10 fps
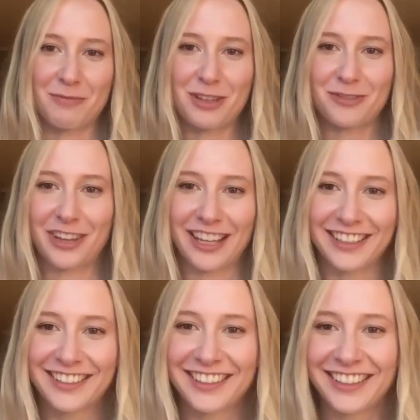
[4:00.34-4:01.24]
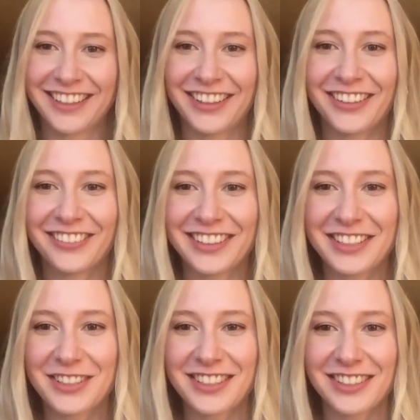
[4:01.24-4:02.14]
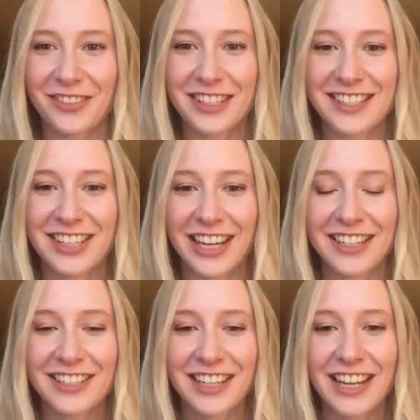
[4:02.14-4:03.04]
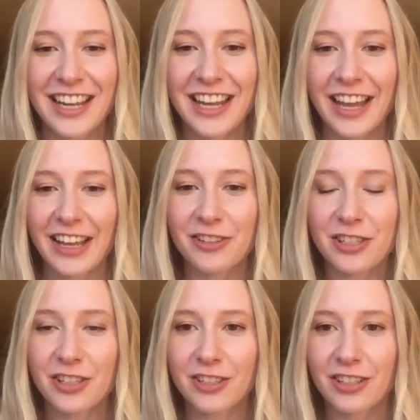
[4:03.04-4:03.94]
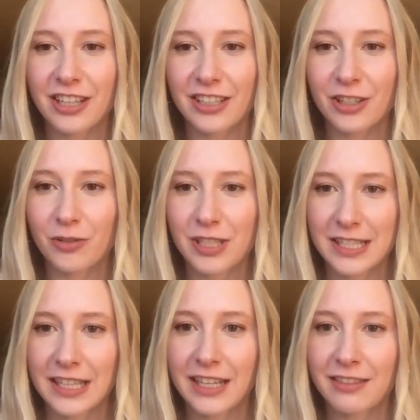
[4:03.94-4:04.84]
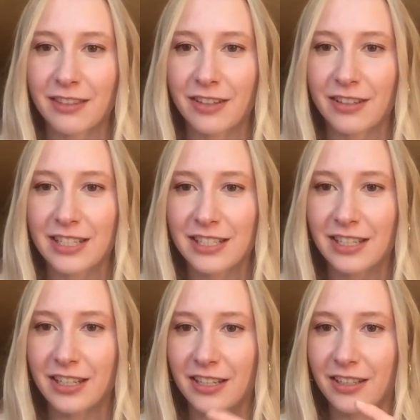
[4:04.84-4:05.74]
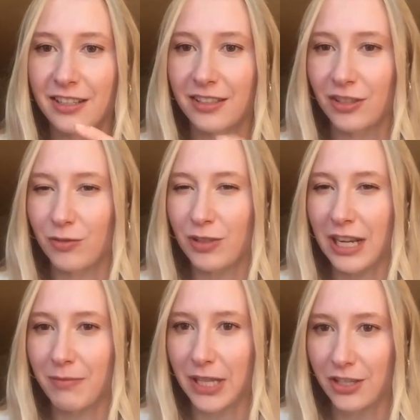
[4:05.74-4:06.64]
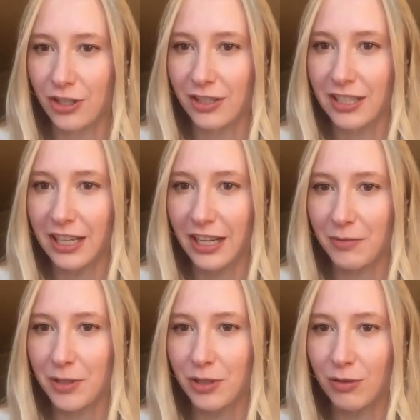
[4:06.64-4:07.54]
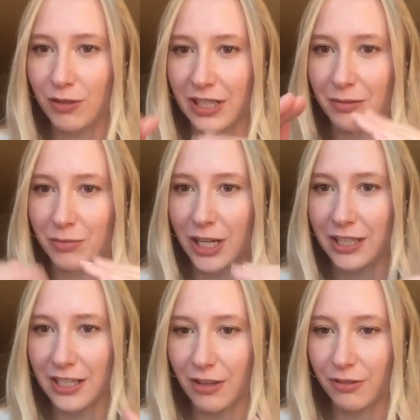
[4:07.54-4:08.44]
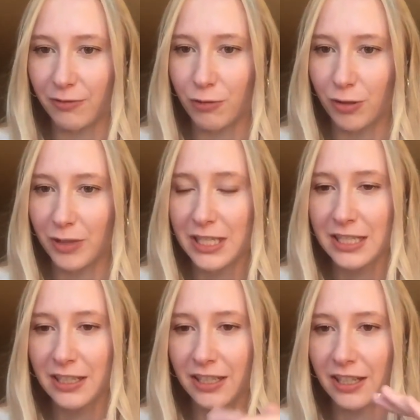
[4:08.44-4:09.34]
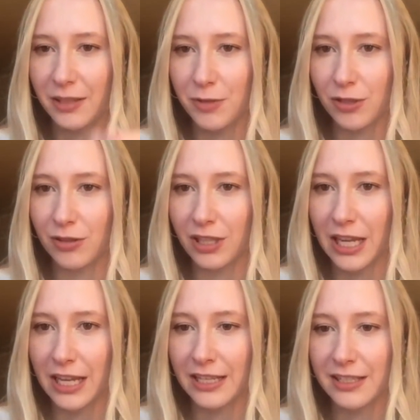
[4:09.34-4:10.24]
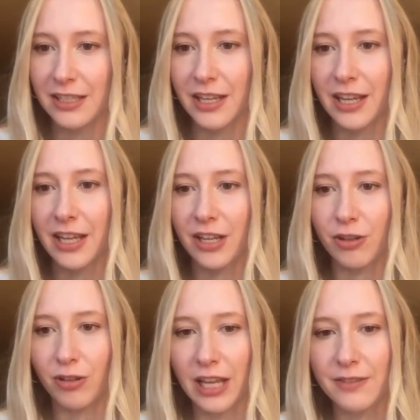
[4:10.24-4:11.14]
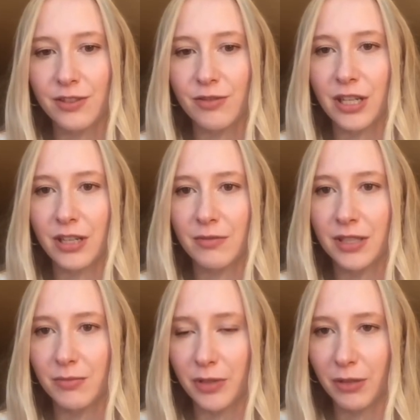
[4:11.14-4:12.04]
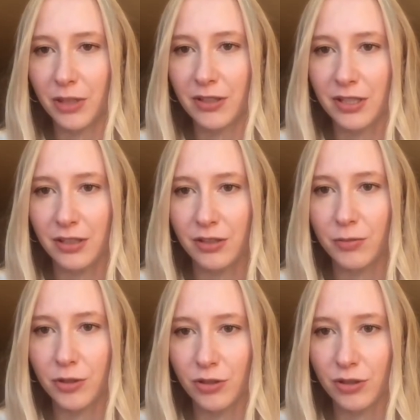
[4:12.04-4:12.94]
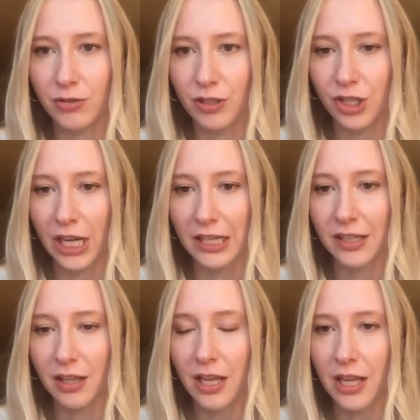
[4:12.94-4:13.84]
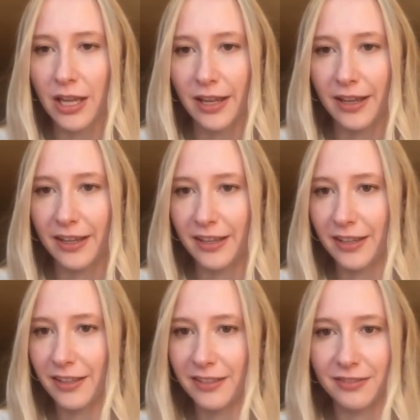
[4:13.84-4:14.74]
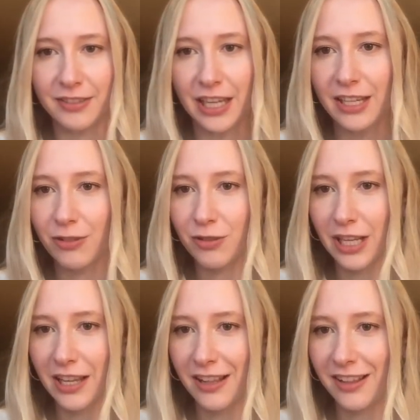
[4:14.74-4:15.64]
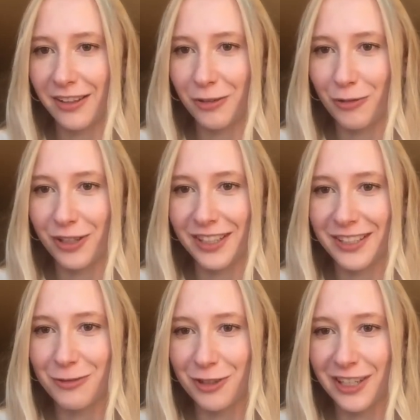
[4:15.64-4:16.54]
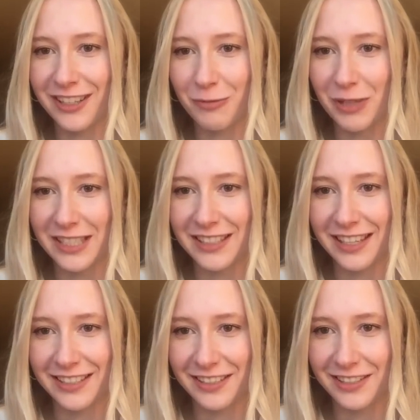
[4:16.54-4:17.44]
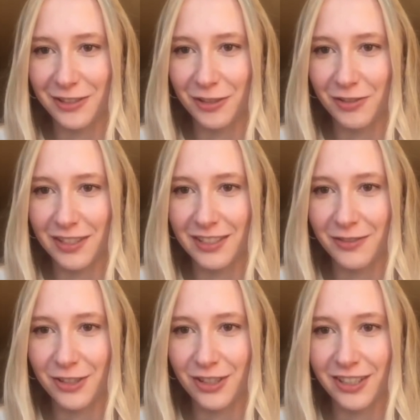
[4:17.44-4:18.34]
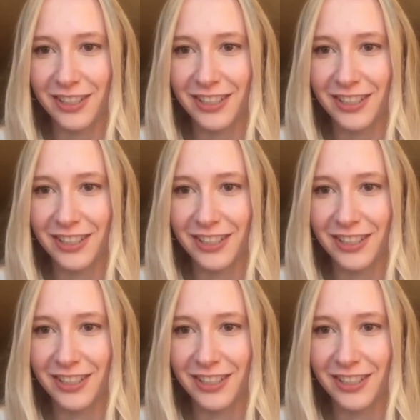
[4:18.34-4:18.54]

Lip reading: big fan of this change. I also noticed that there is a new dimension that helps to kind of break down the formats and helps to analyze your live streams and premieres' contribution to the channel. Can you tell our audience what are the best cases to use this feature?